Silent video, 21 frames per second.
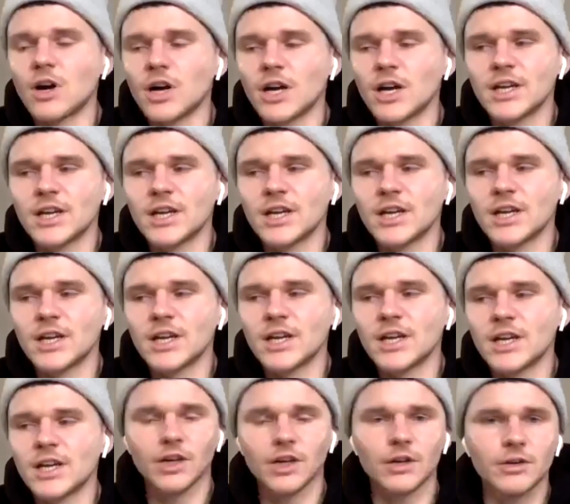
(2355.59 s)

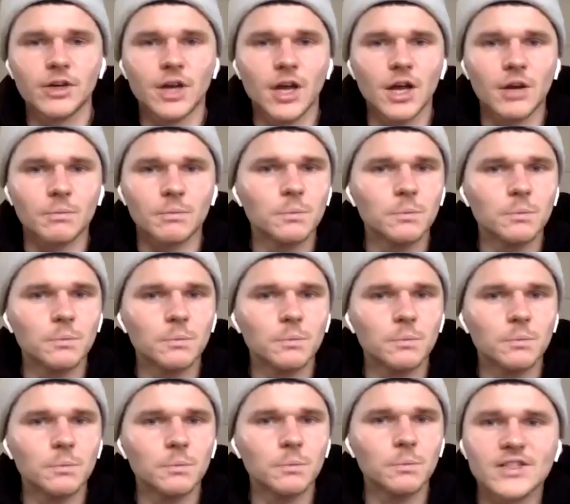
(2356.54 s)
find, you know,
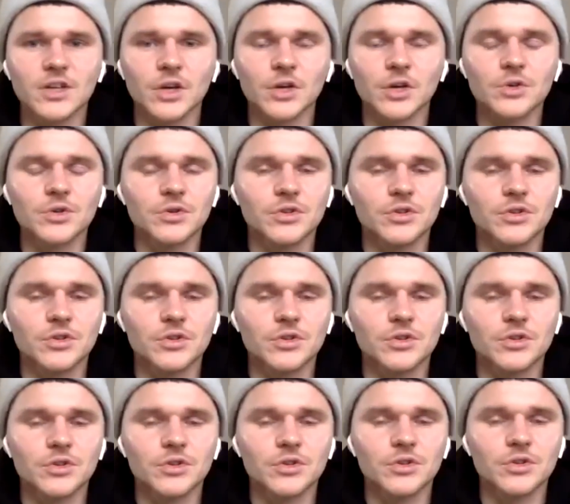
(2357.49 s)
a great social
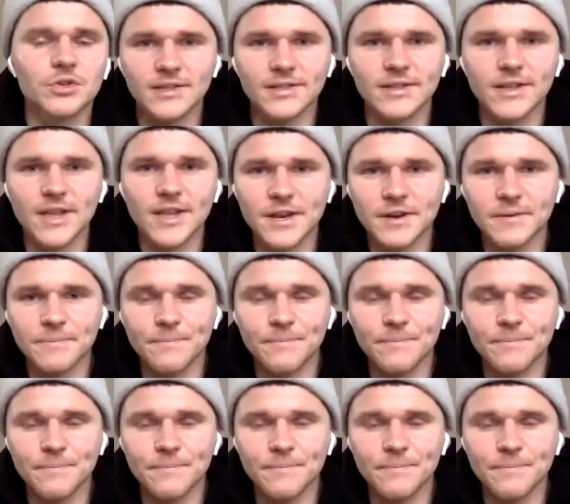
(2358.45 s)
side of things,